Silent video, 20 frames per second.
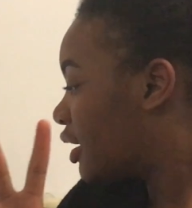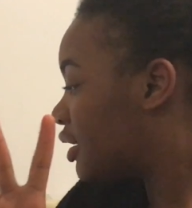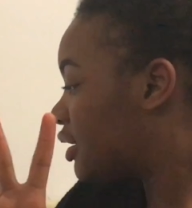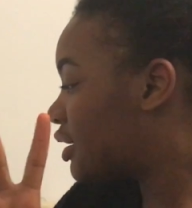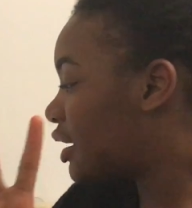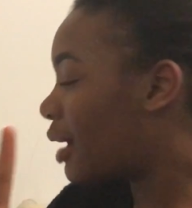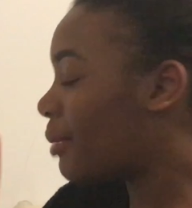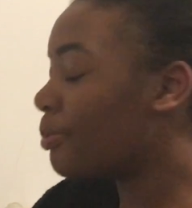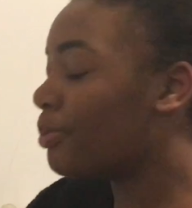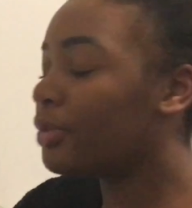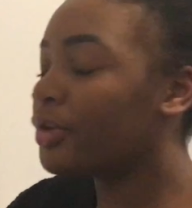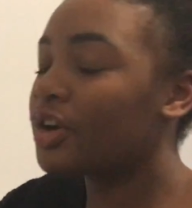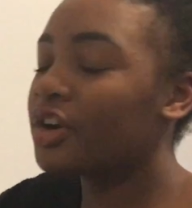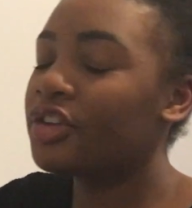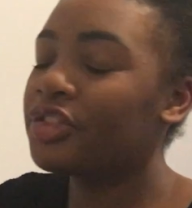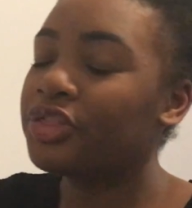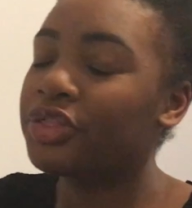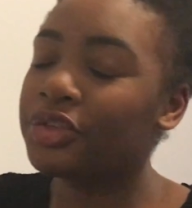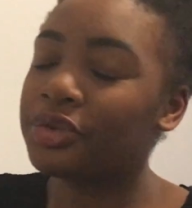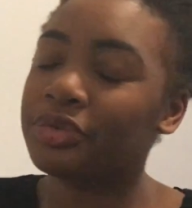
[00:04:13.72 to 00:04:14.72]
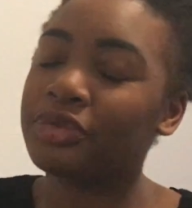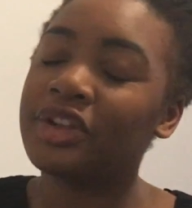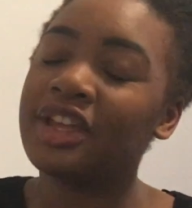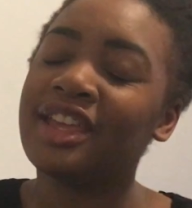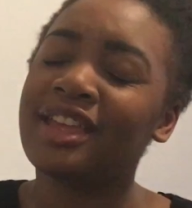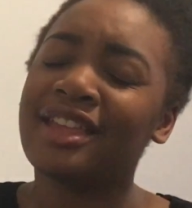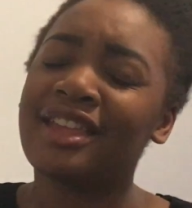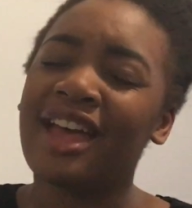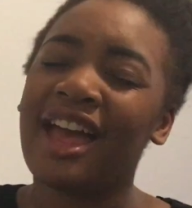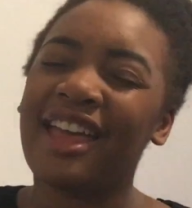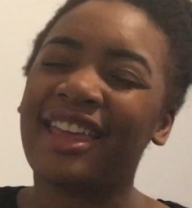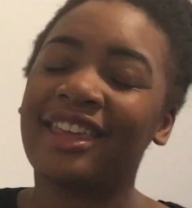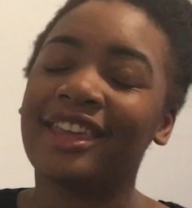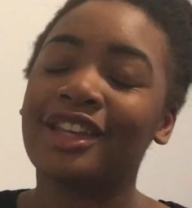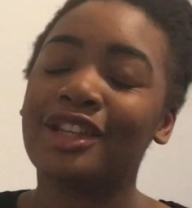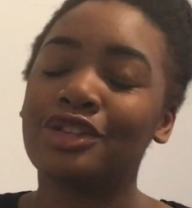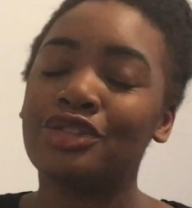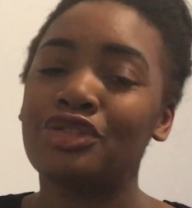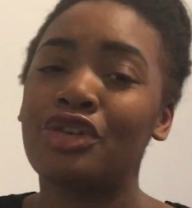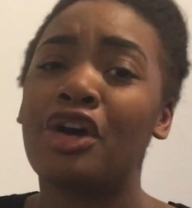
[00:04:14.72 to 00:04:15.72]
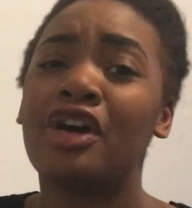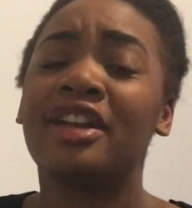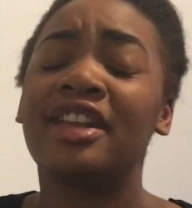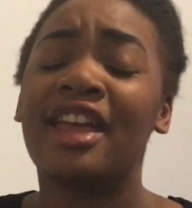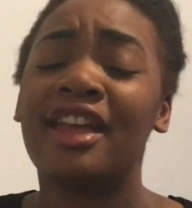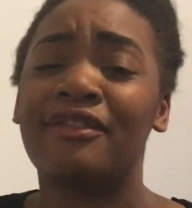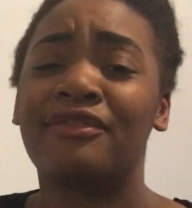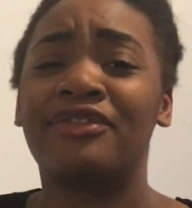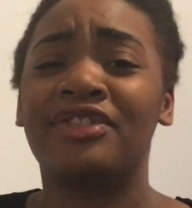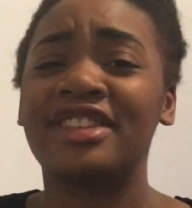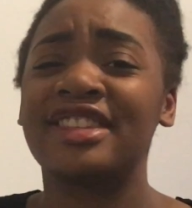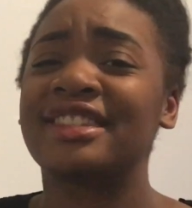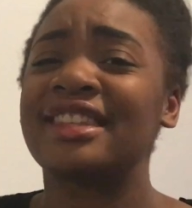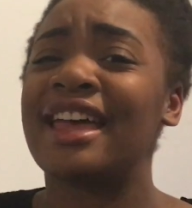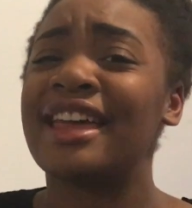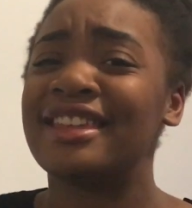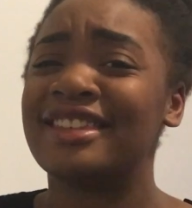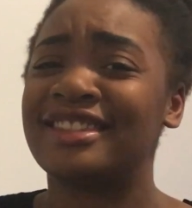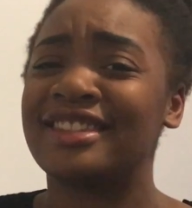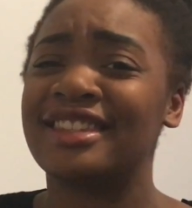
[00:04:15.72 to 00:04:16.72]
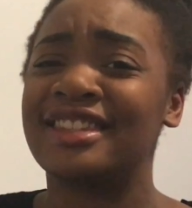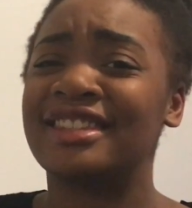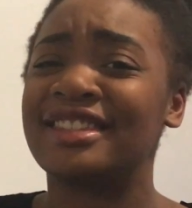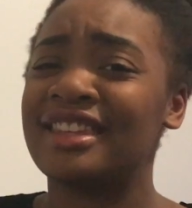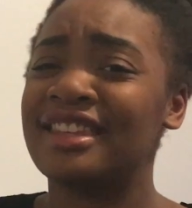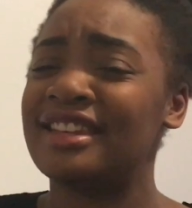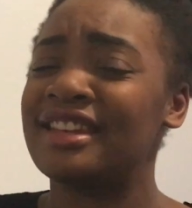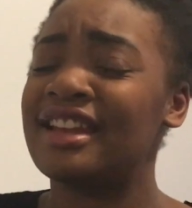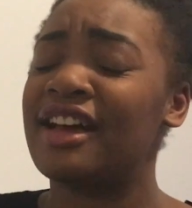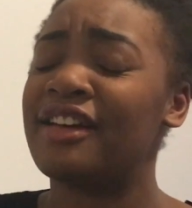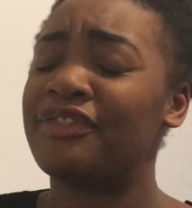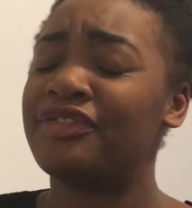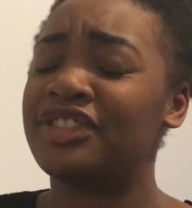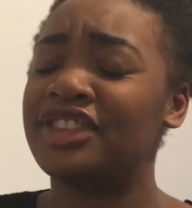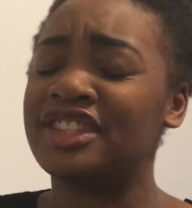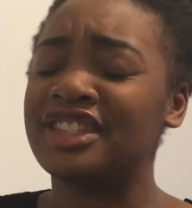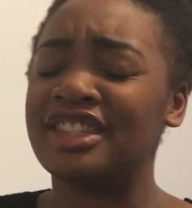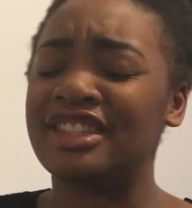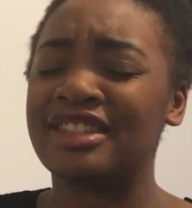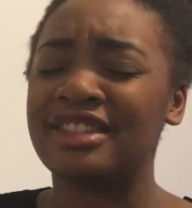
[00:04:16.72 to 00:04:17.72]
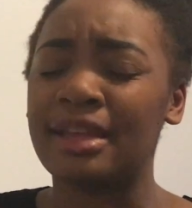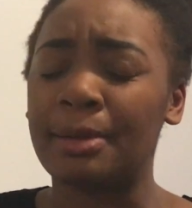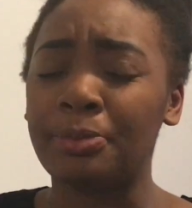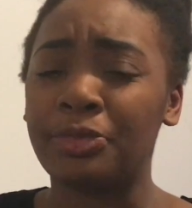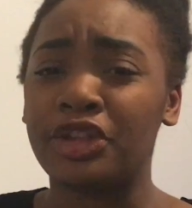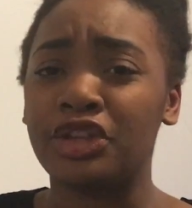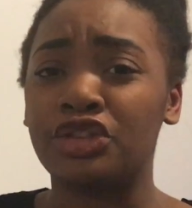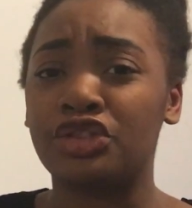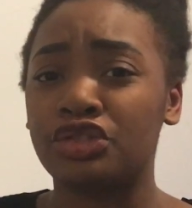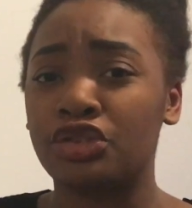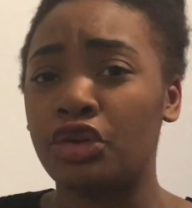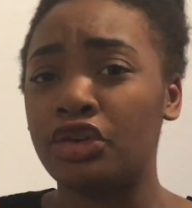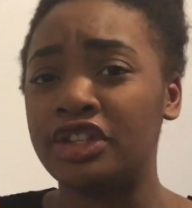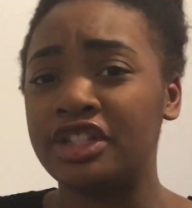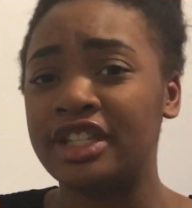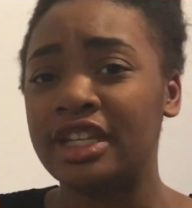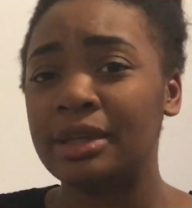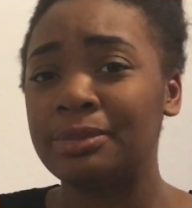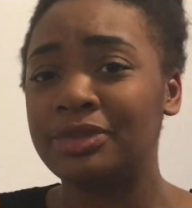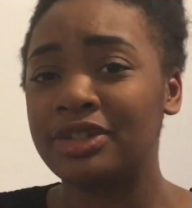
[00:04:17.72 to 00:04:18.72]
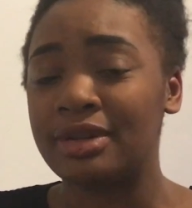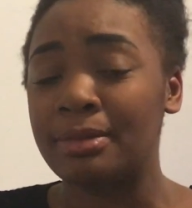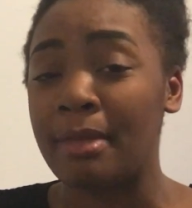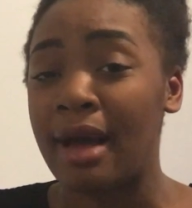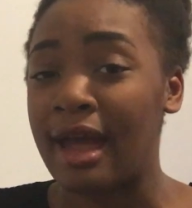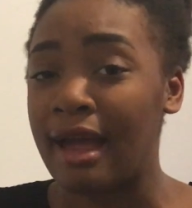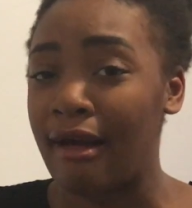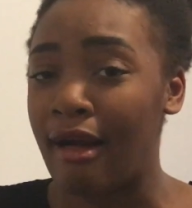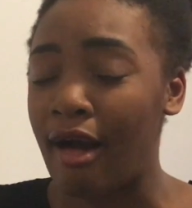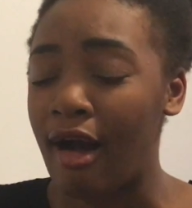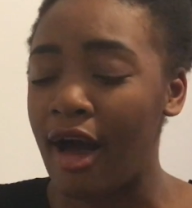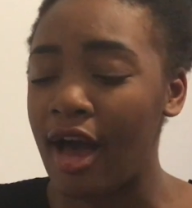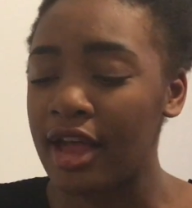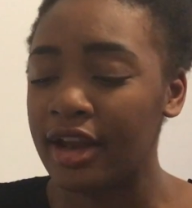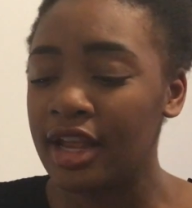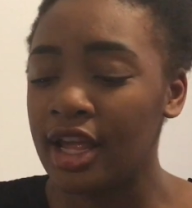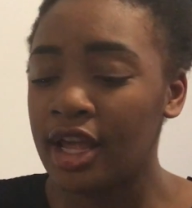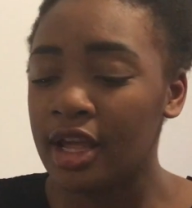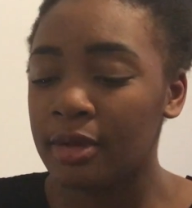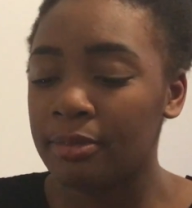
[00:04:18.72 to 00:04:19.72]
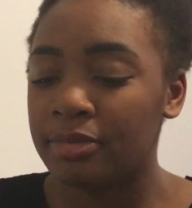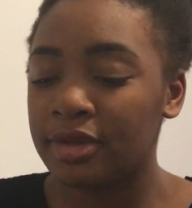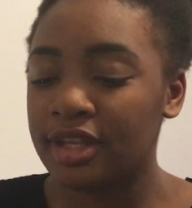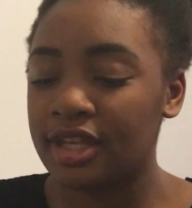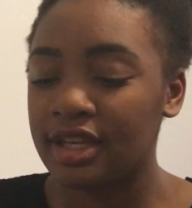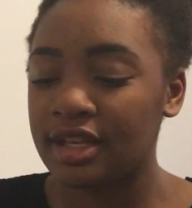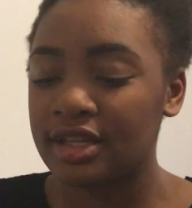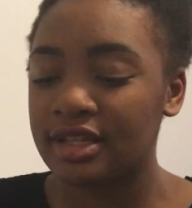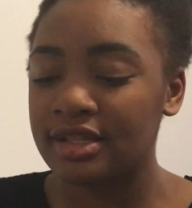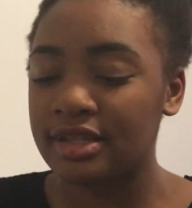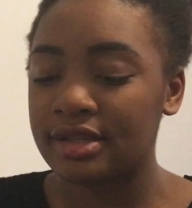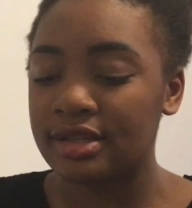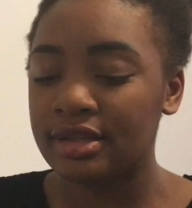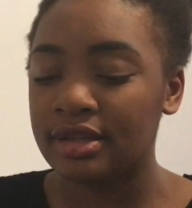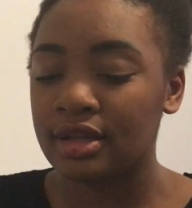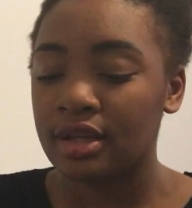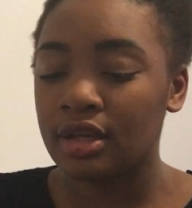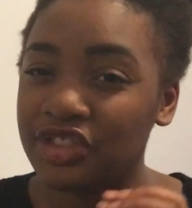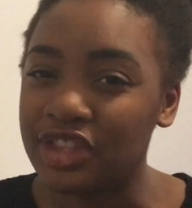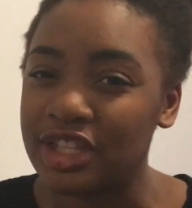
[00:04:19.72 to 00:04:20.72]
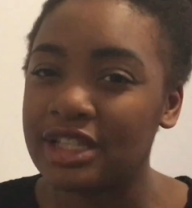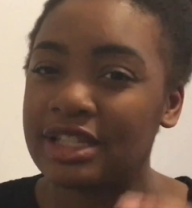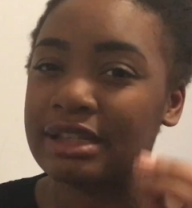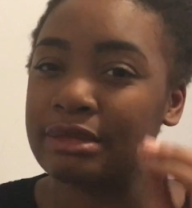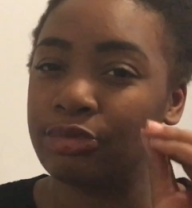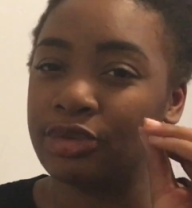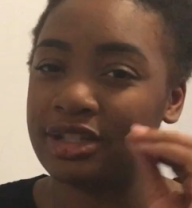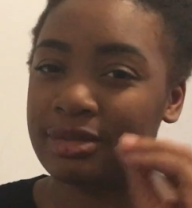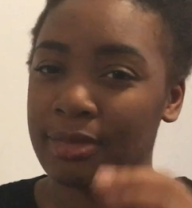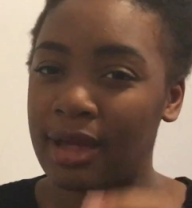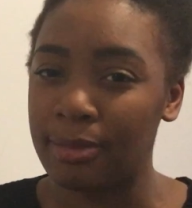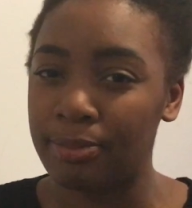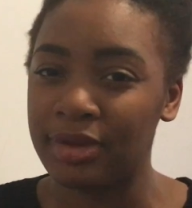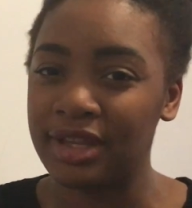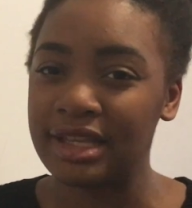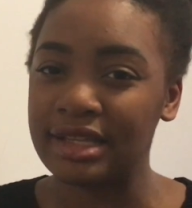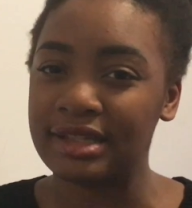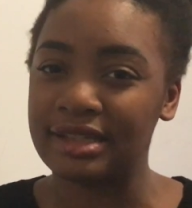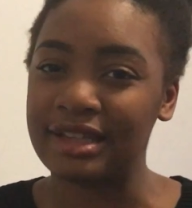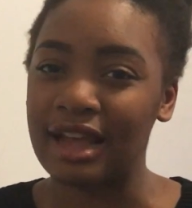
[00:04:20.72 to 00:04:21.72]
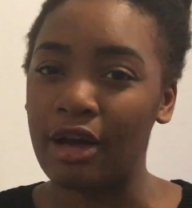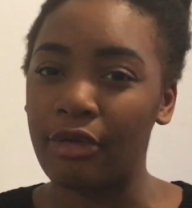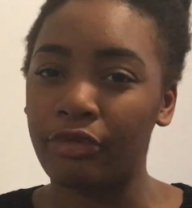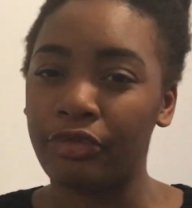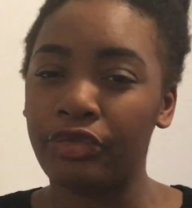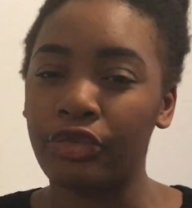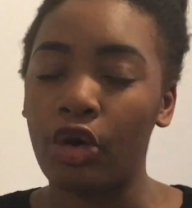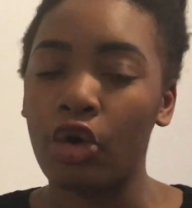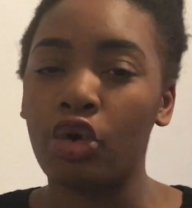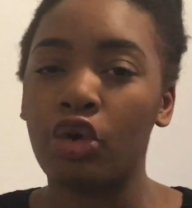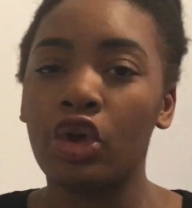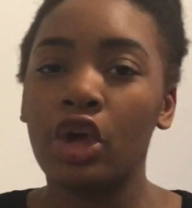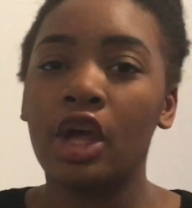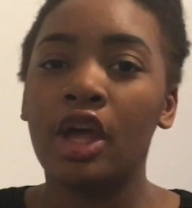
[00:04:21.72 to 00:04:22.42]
number 3, I cannot emphasize this enough. This is something so deep to my heart because this was my biggest downfall.